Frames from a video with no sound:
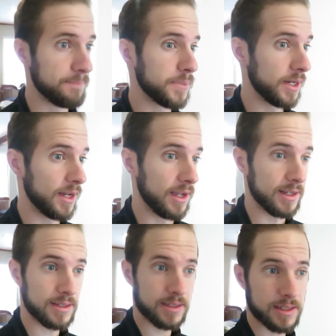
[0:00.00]

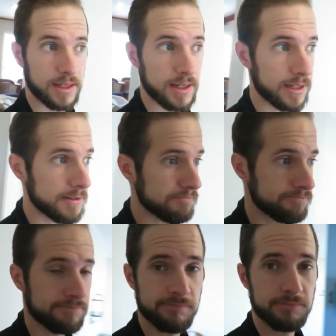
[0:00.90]
But
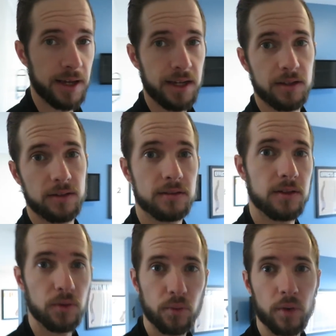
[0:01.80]
um, hey,
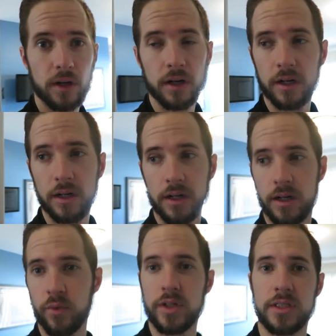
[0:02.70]

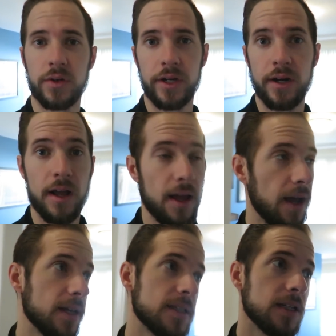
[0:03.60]
we're we're still here.
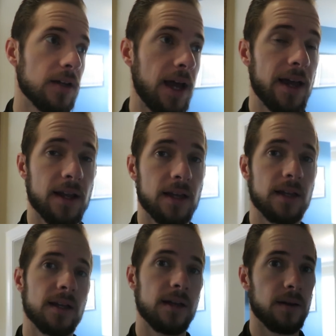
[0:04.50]
I still had
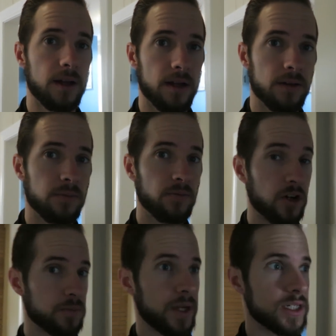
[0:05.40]
a uh,
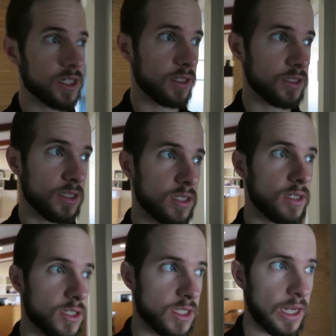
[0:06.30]
first patient just
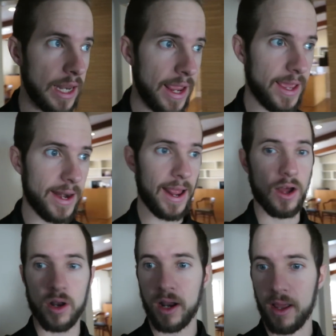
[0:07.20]
just head
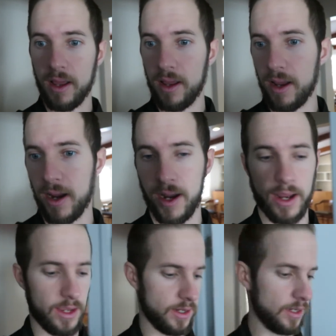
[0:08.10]
out
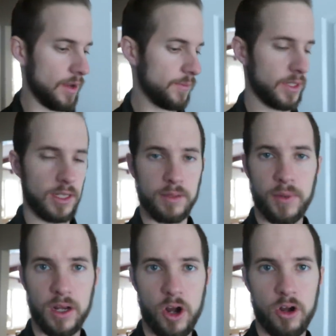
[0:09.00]
and got me
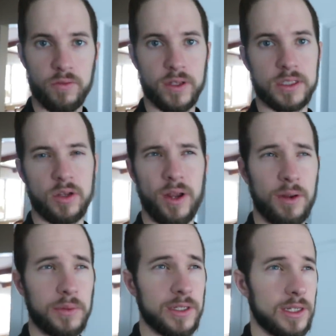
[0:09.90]
my coffee, so
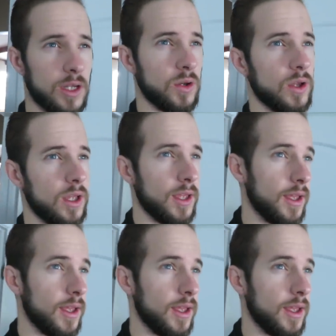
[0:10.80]
now I'm good to go.